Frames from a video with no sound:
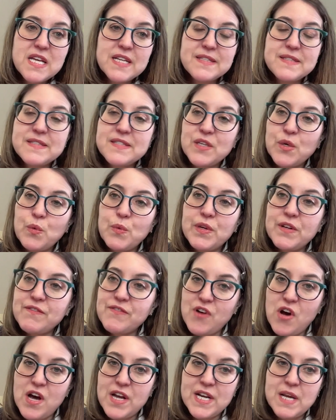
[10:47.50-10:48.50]
it still would
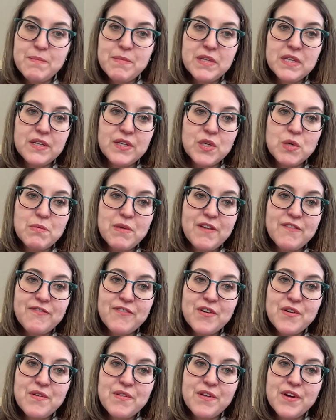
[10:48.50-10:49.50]
have gone up a little bit
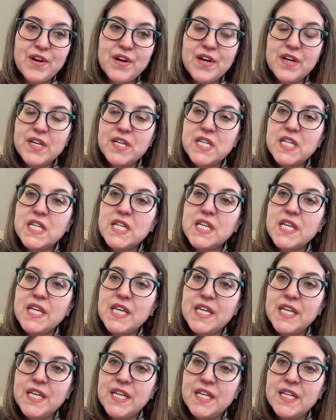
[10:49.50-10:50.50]
further
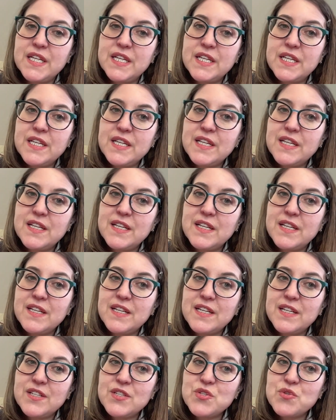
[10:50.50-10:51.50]
in
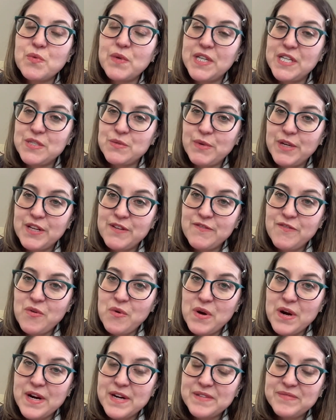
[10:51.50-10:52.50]

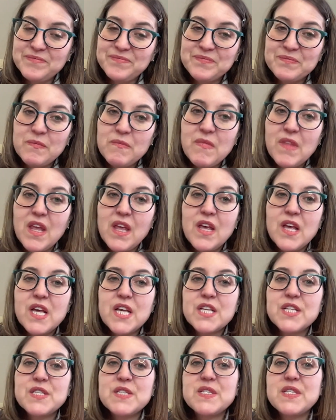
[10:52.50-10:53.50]
2024.
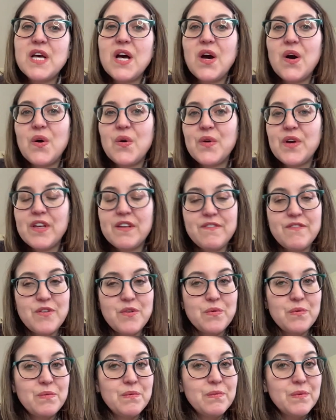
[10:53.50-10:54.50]
So if
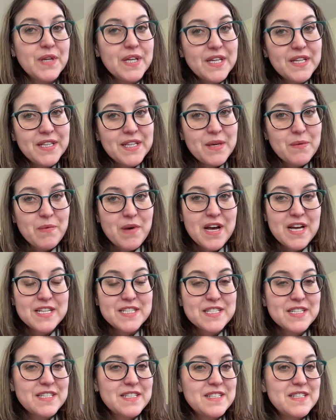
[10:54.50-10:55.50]
you really want
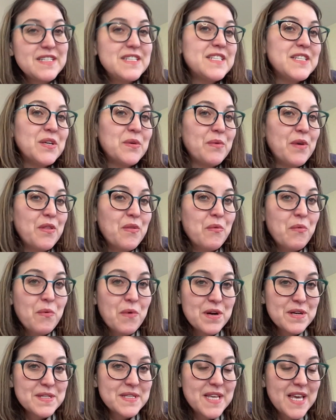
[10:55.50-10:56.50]
to deal with
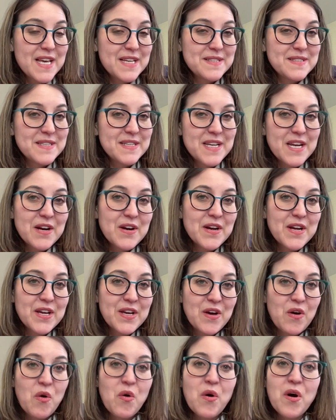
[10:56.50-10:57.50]
worst case
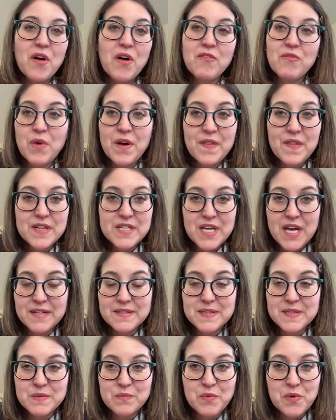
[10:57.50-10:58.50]
scenario of what the
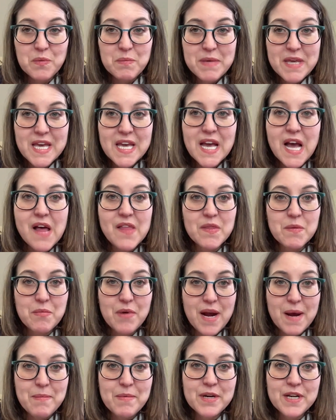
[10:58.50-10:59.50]
taxes will be on the
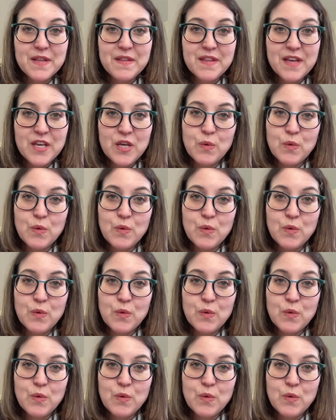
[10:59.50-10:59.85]
property that